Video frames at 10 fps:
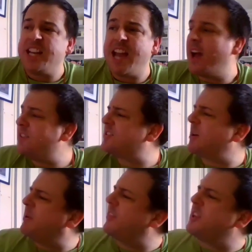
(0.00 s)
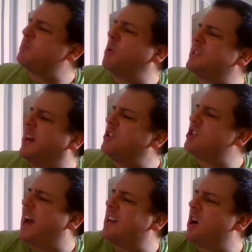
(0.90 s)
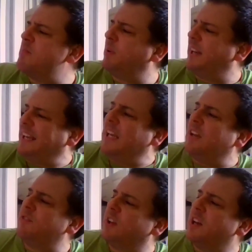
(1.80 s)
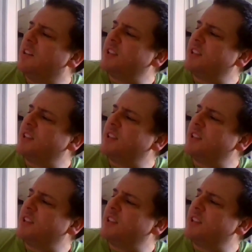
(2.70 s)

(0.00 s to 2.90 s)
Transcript: And yeah, as someone I think's pointed out in chat, I believe